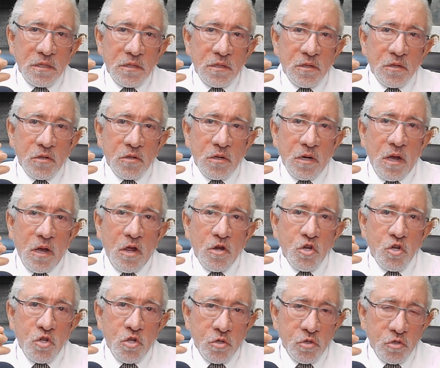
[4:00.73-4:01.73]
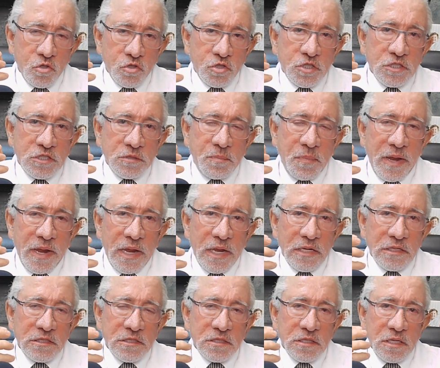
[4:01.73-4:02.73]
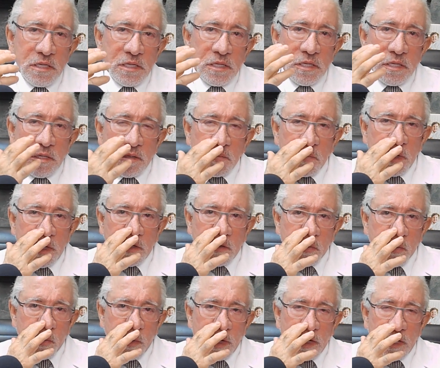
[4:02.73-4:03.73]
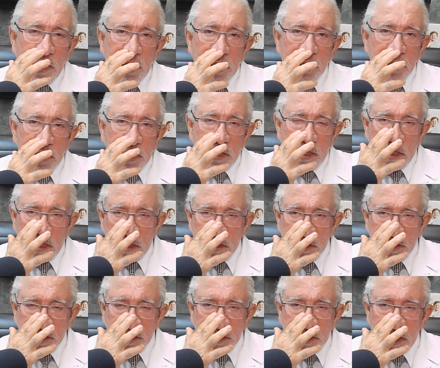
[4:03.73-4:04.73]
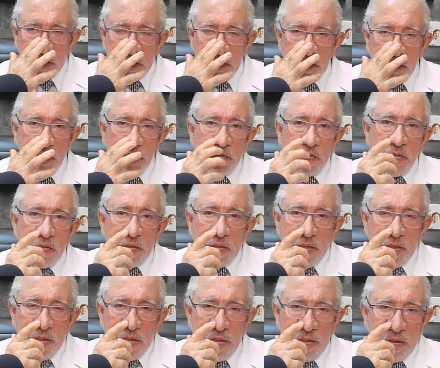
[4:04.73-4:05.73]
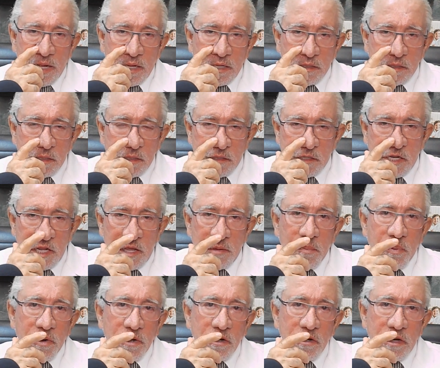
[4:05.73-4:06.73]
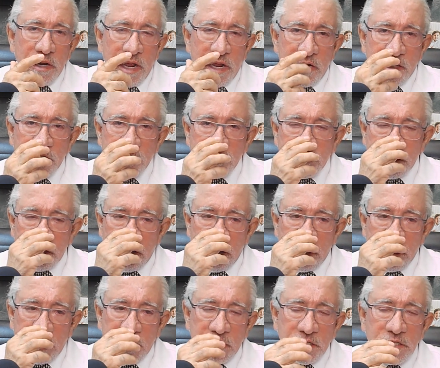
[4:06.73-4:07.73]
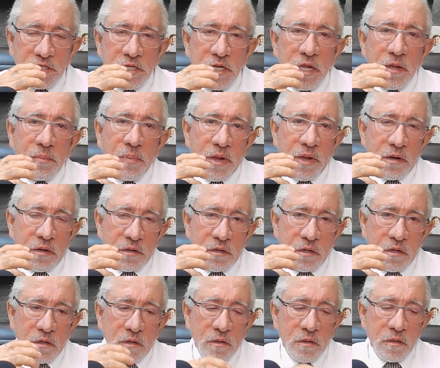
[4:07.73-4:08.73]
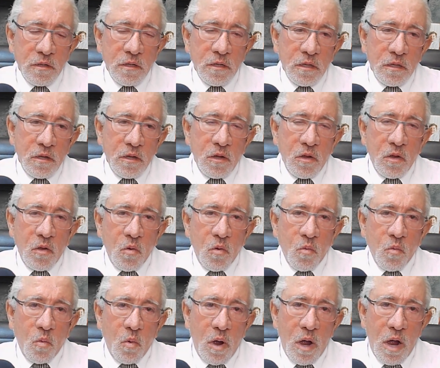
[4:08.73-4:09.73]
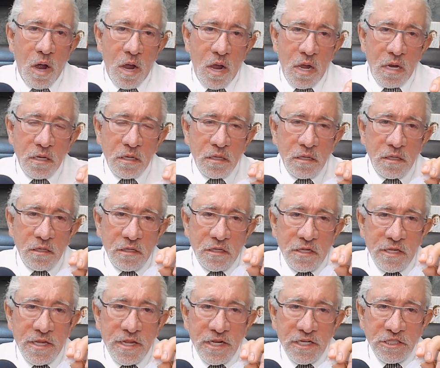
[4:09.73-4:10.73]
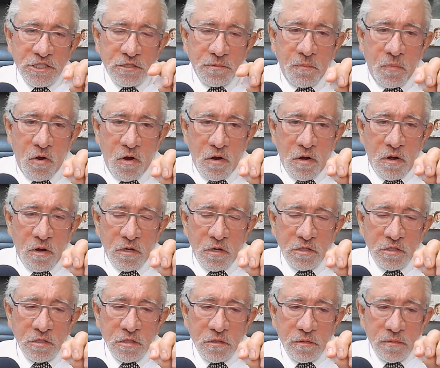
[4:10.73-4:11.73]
or unused space between the skin and deeper layers in the tip area, while this part